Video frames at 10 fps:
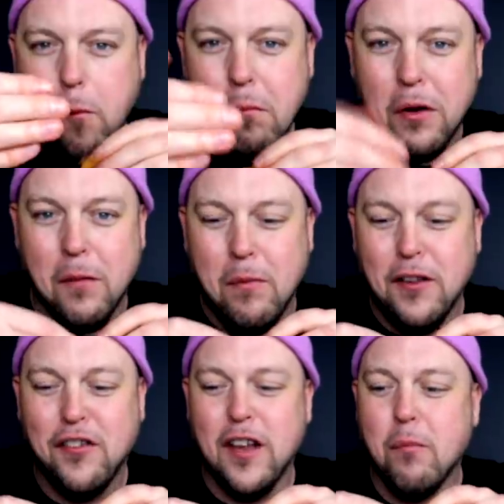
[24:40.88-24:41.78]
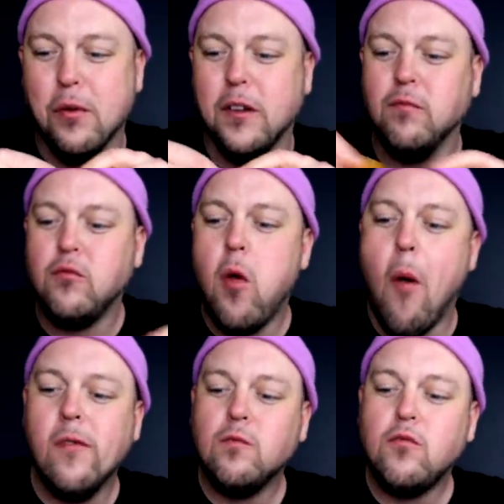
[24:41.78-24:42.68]
but a bit separate
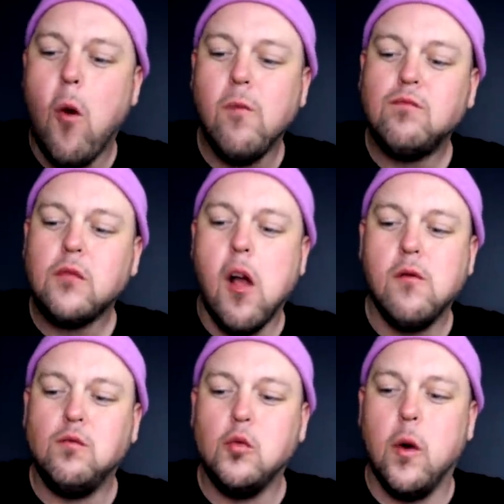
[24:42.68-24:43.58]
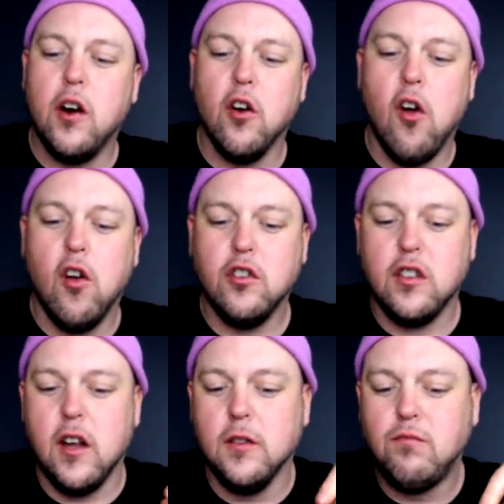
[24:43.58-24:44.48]
where you're all just
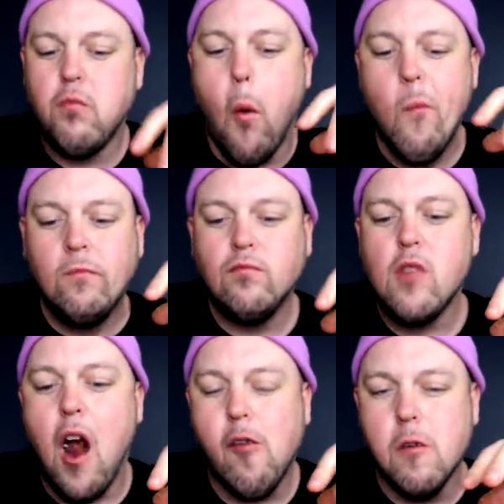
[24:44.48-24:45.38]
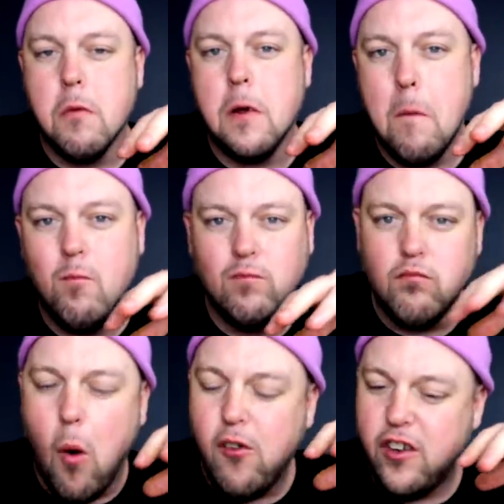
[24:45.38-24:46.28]
like either being
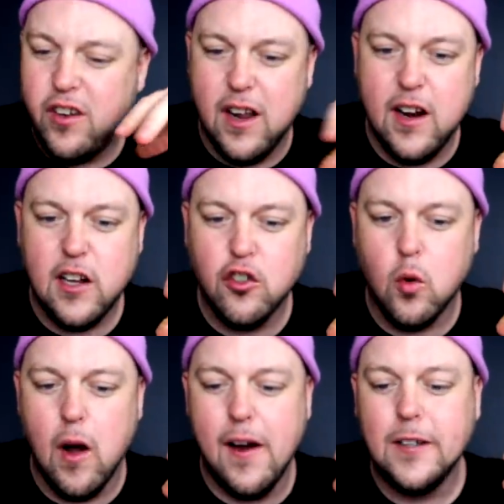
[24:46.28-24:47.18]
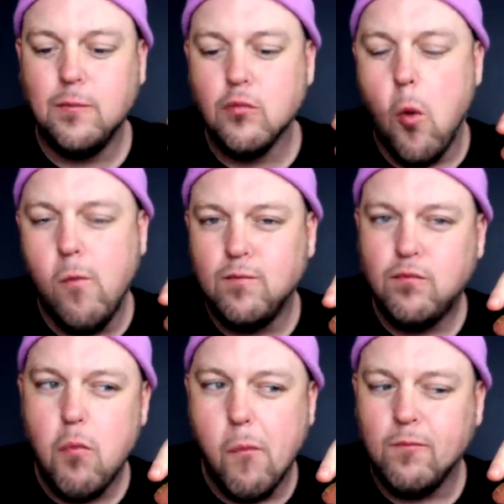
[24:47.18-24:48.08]
dead ass quiet
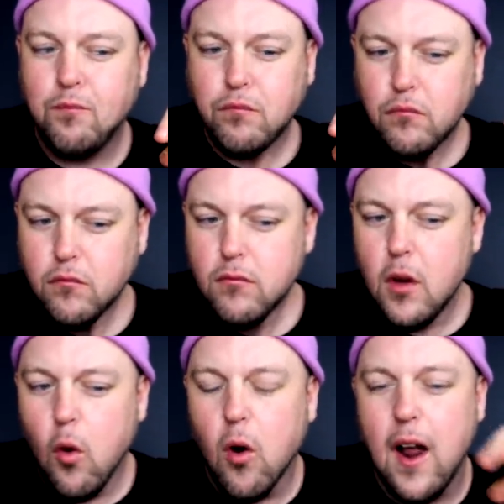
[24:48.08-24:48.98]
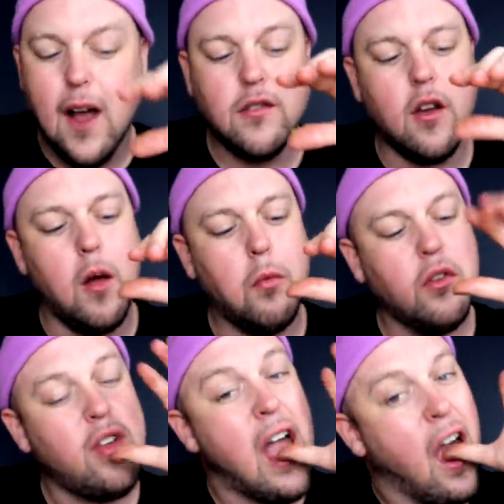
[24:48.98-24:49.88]
or as
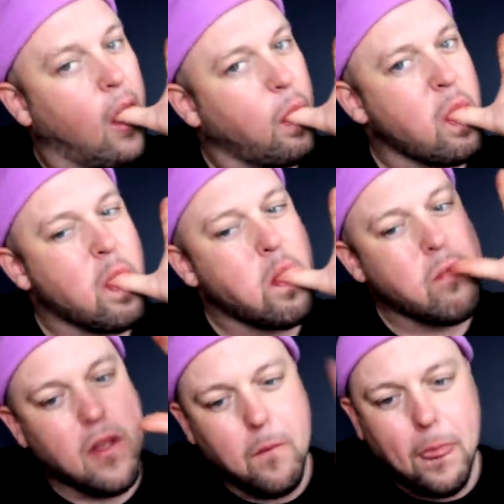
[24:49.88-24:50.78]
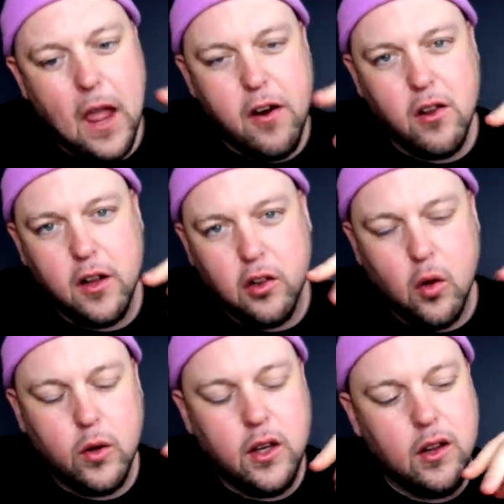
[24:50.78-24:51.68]
couples you're like
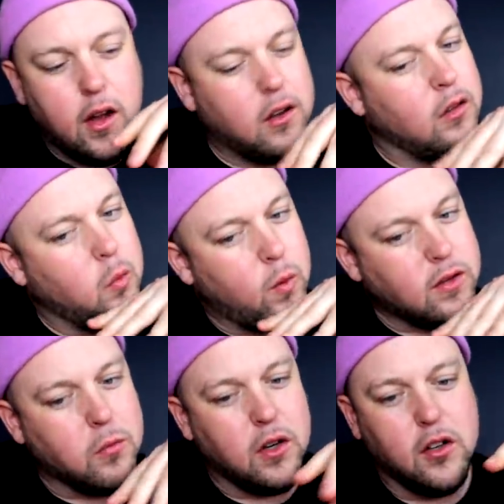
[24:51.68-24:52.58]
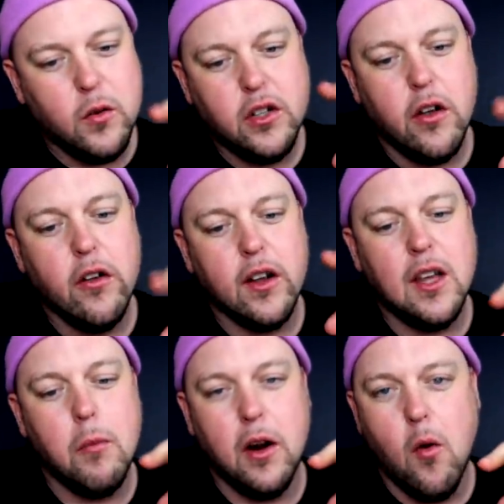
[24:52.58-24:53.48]
low-key like whispering to each other, like
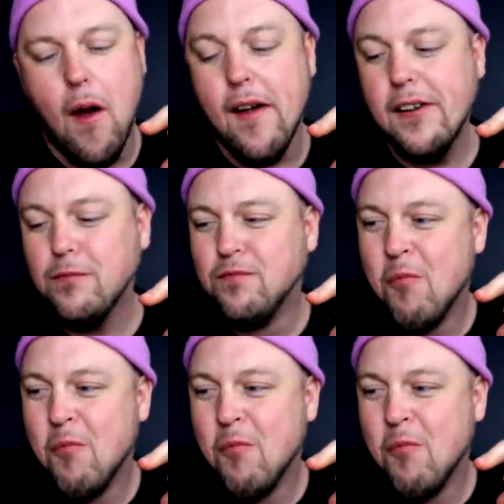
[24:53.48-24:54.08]
keeping it quiet.